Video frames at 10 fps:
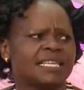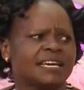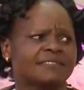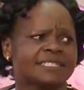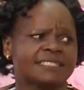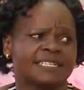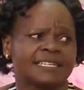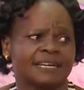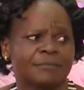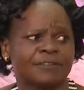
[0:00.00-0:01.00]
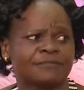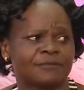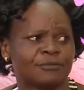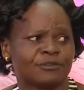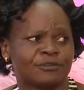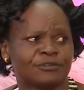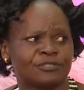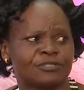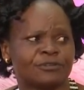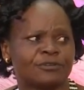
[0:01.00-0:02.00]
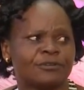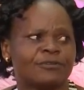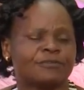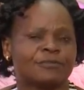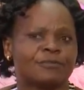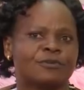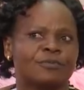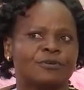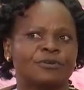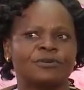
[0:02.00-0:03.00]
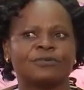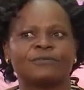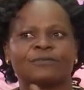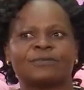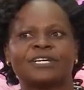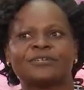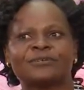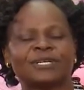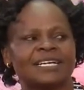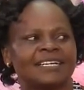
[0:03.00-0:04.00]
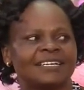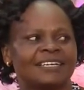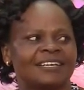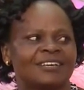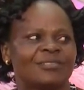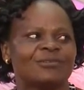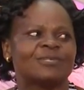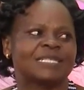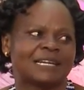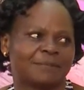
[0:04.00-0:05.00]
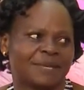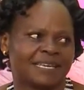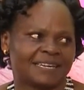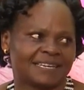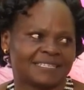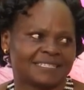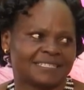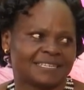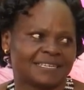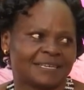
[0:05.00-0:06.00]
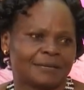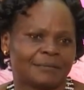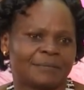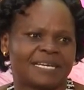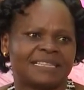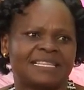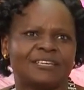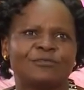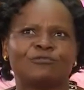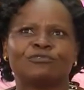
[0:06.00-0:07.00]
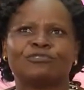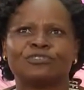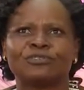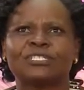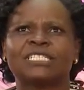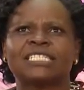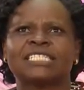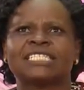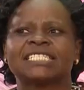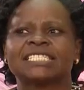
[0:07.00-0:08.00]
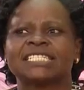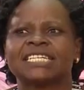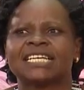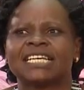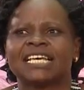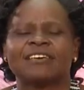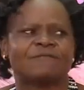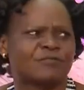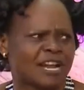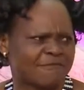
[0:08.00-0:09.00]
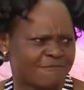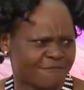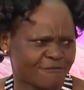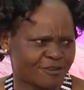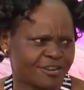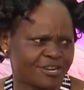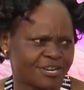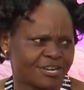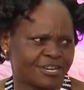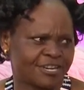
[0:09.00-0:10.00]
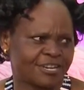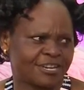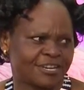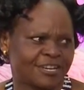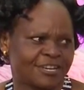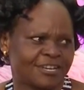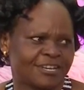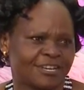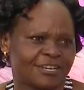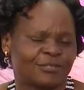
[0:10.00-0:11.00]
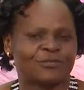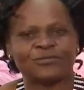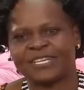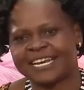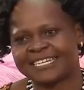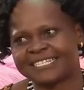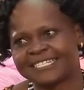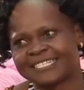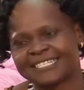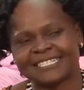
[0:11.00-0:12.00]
They have started coming from mm-hmm. Korokocho, mm-hmm. from Gomongo, from Dandora, those slum areas. Mm-hmm. But they could not even afford to feed us.